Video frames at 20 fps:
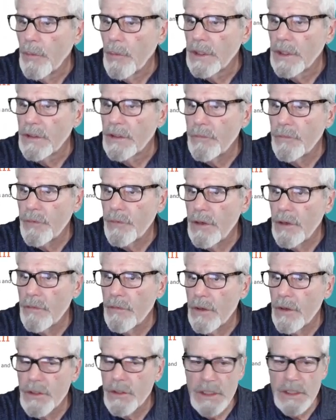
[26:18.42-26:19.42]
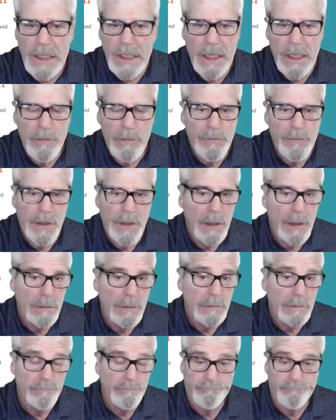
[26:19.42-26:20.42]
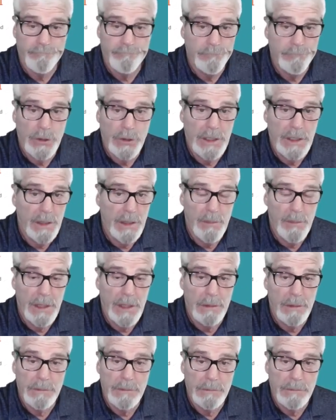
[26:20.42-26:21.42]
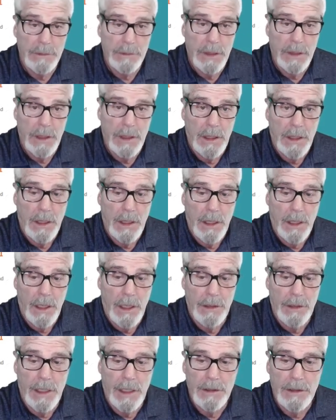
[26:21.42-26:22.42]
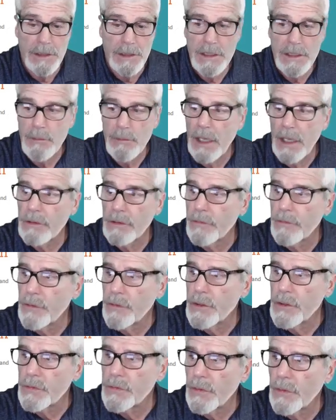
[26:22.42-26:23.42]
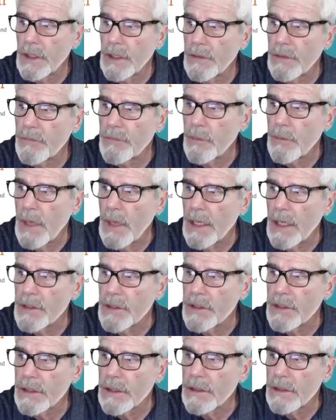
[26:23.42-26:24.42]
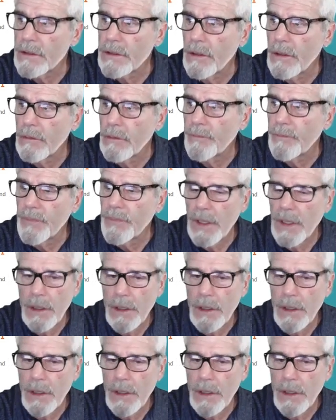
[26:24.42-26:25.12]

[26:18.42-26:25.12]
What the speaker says: but the free version I have found will give me an endless amount of useful information. So